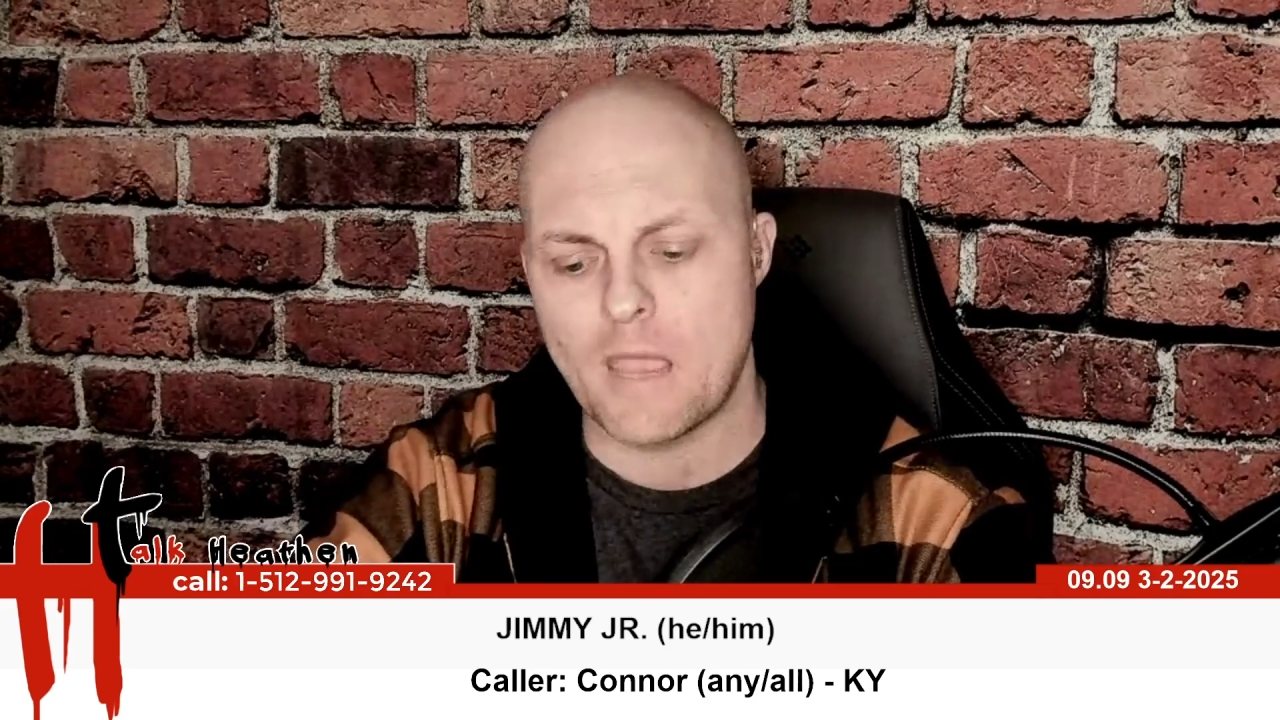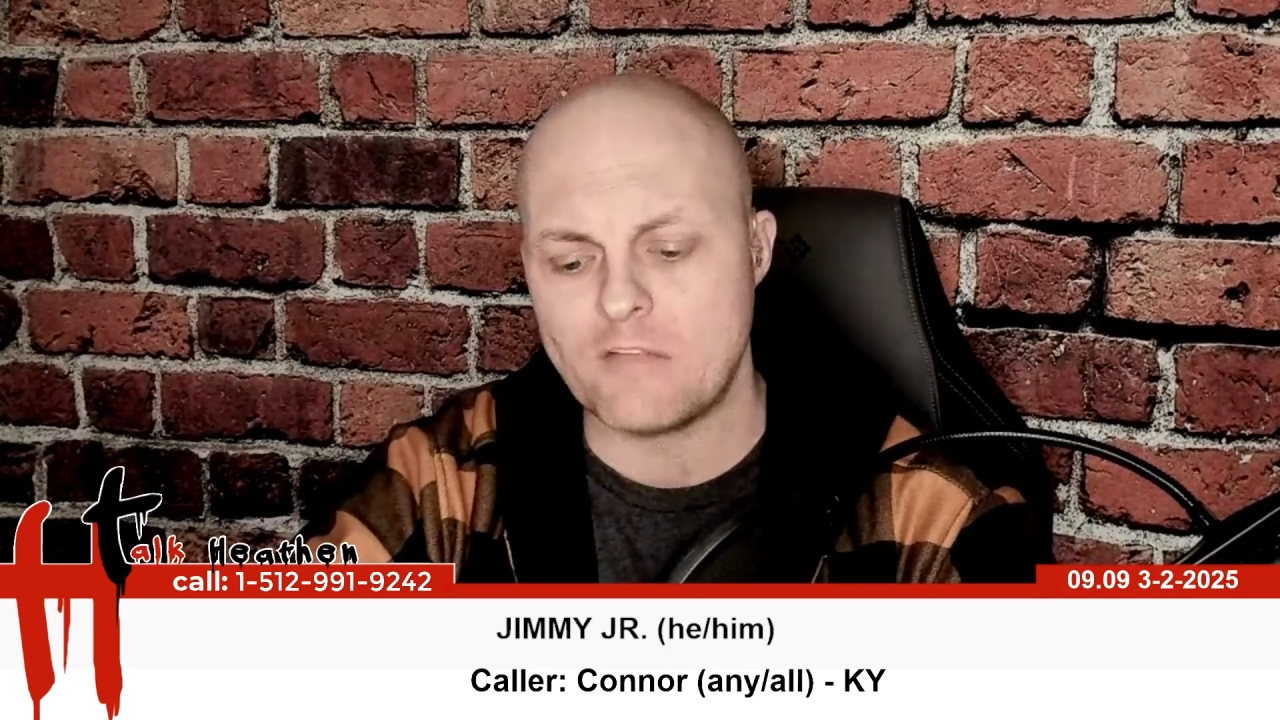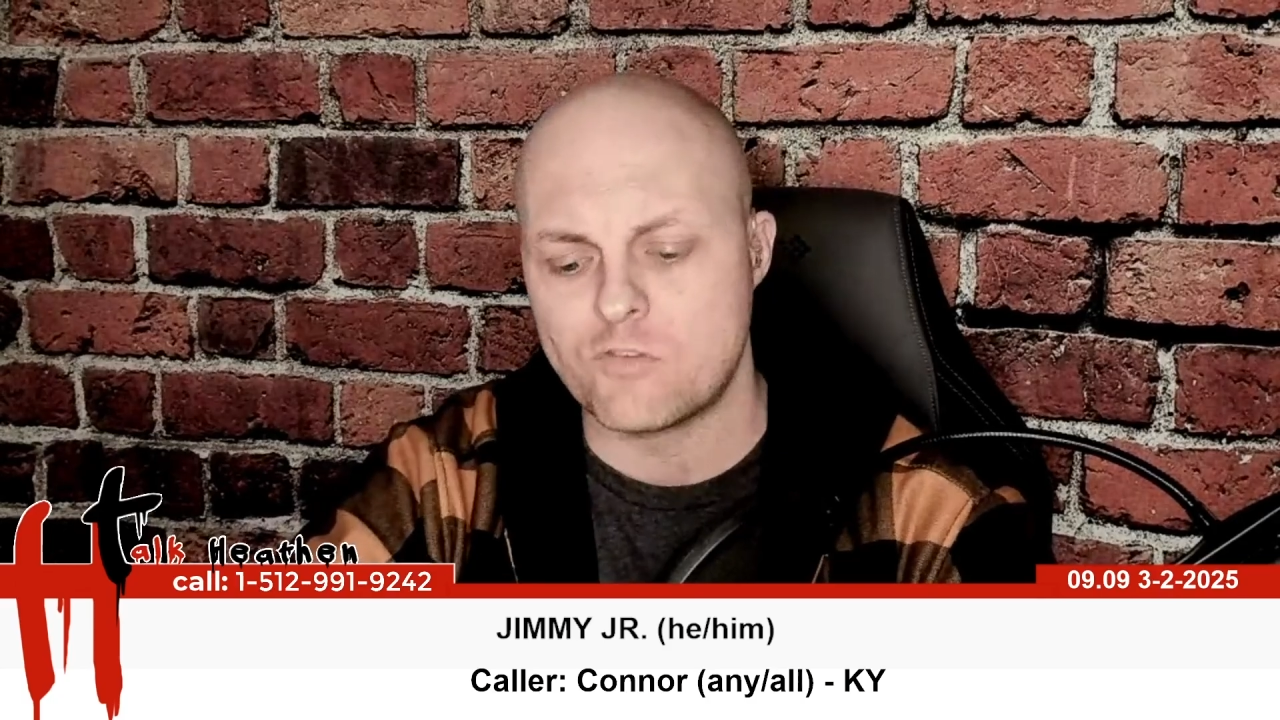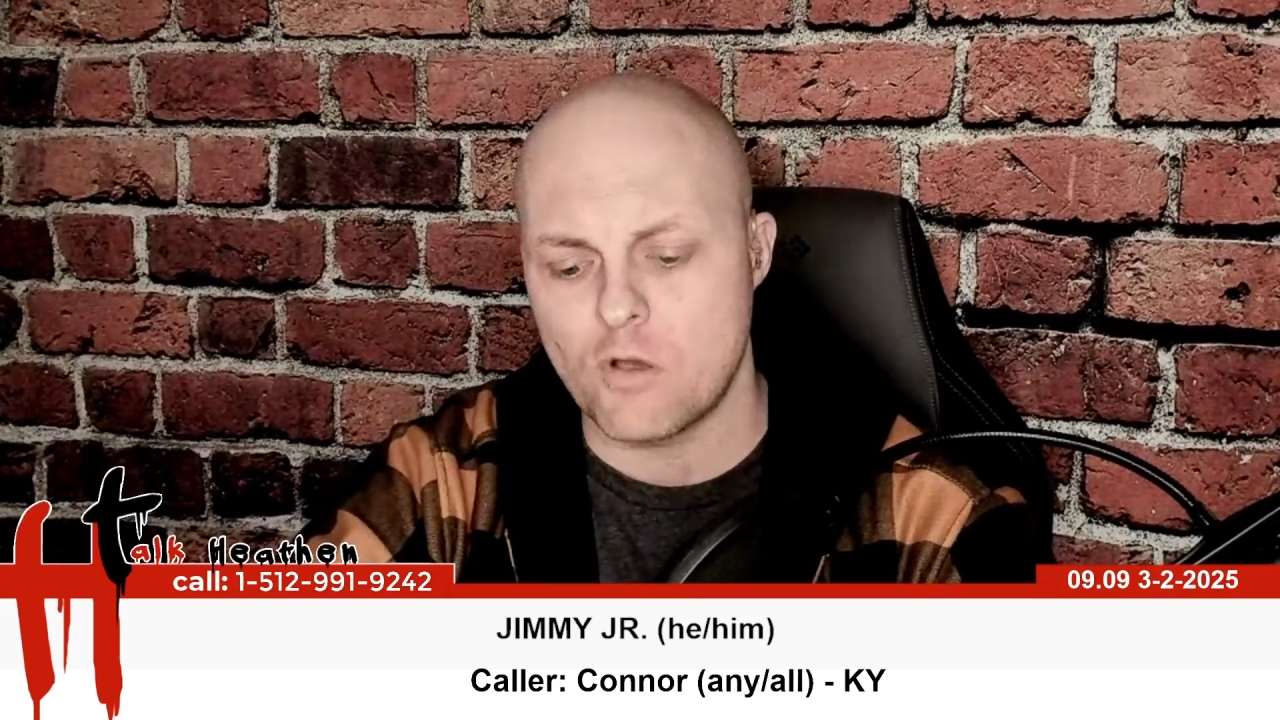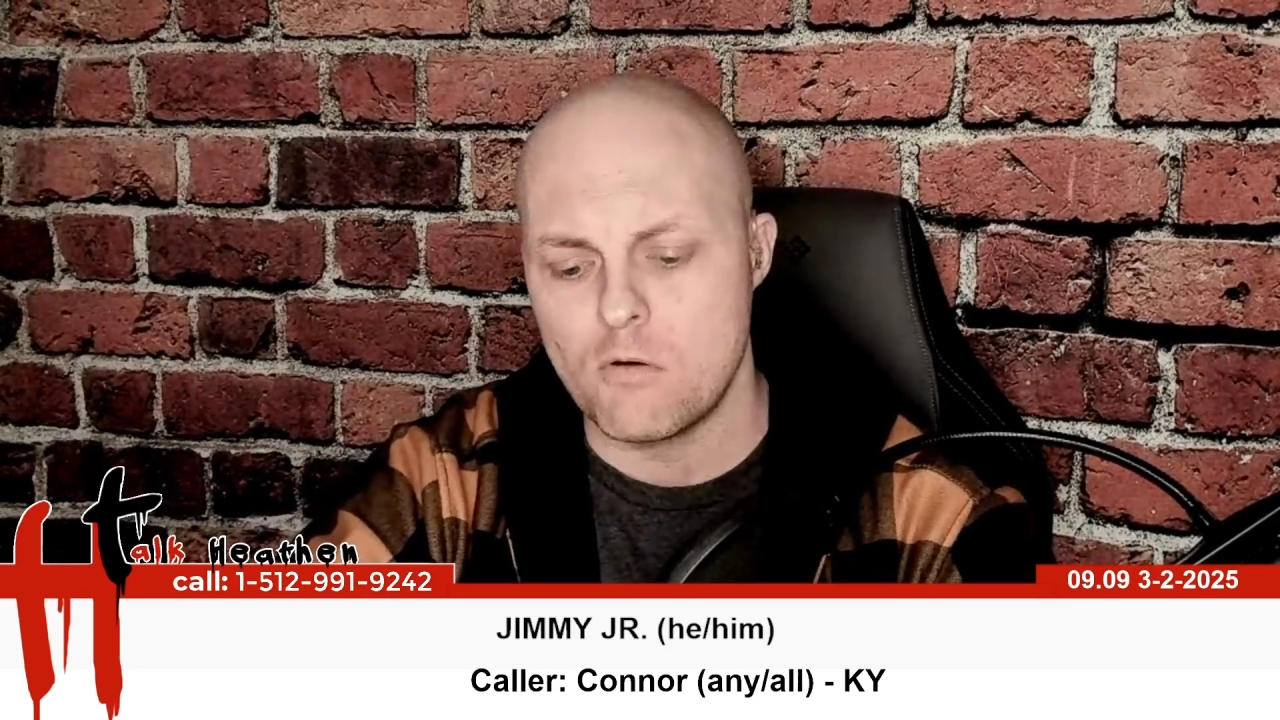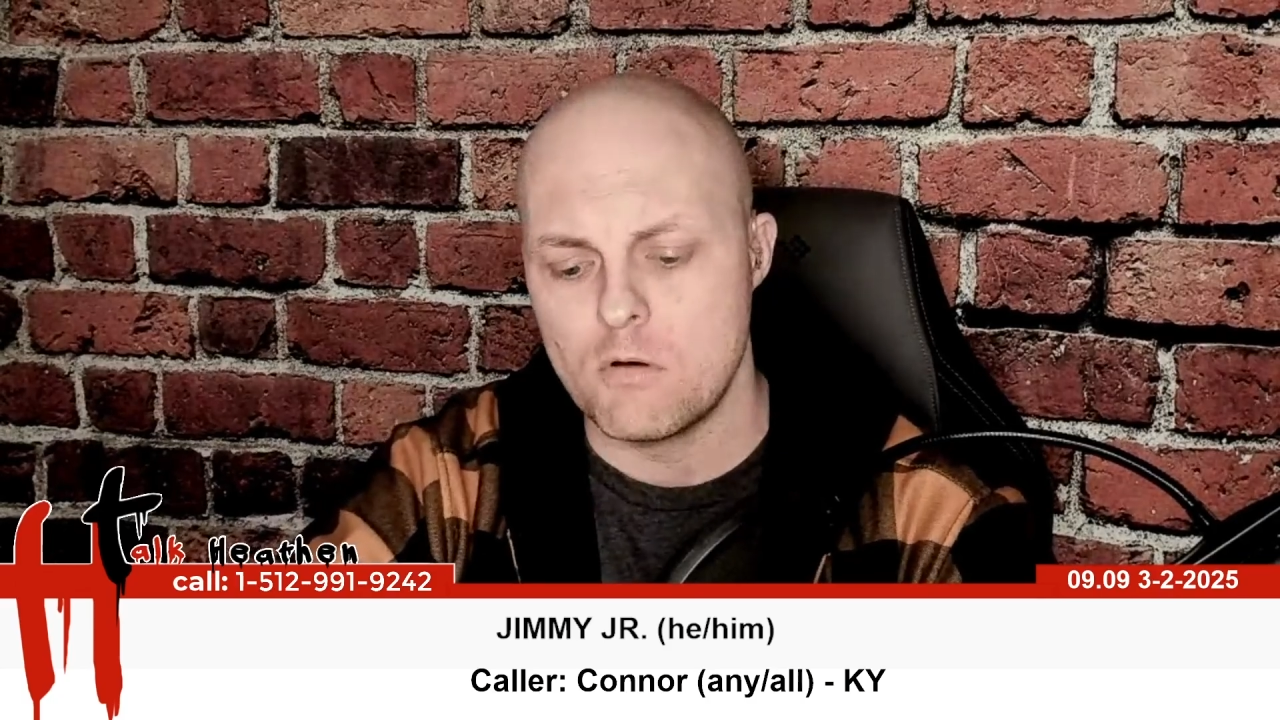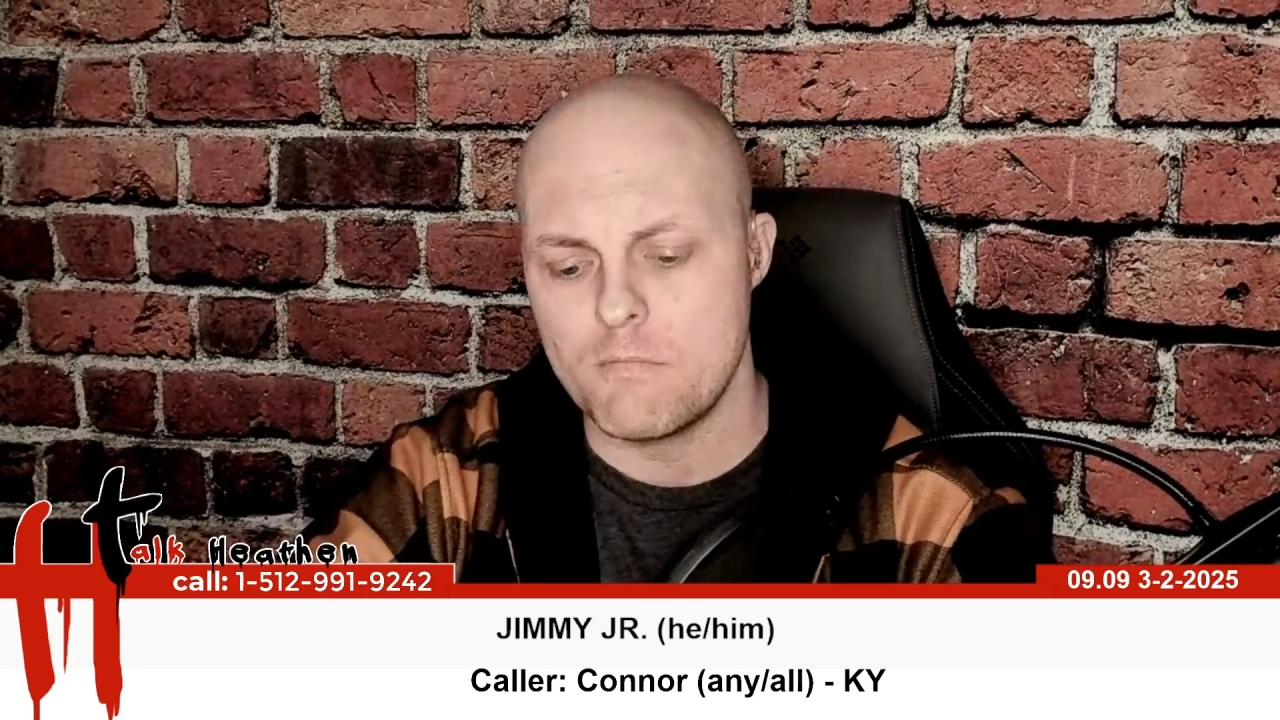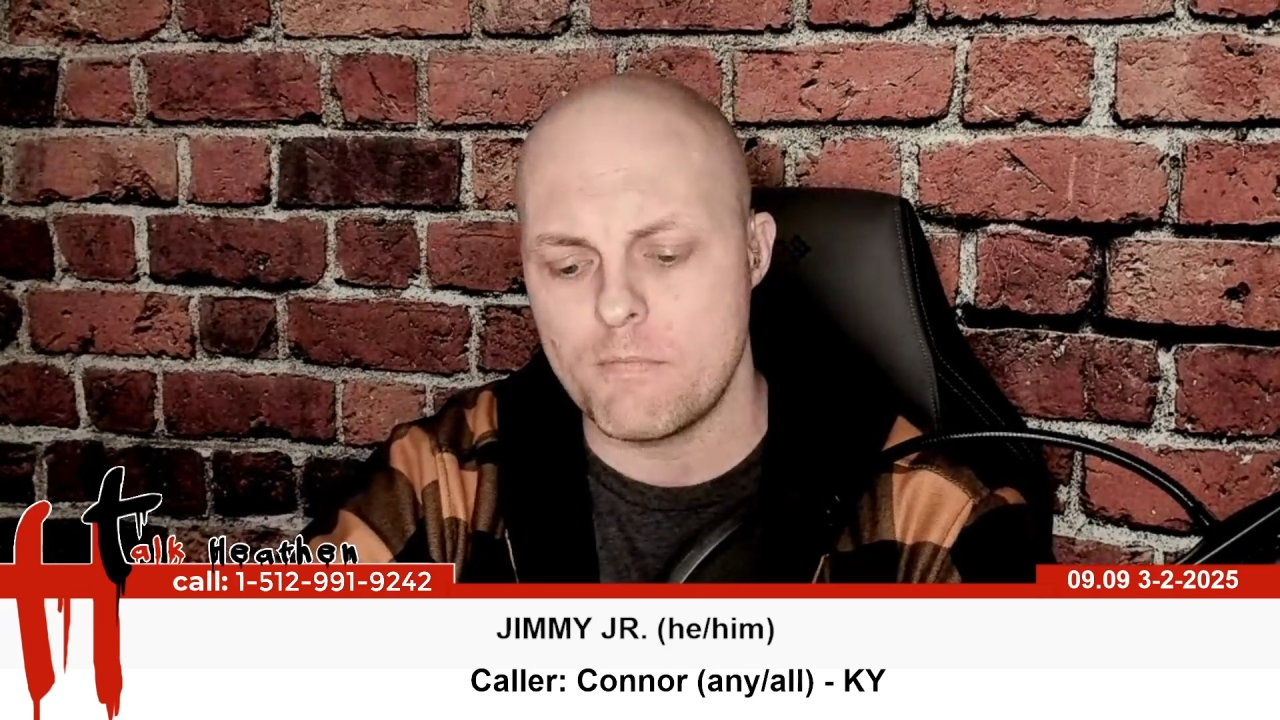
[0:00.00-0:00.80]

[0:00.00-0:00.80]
so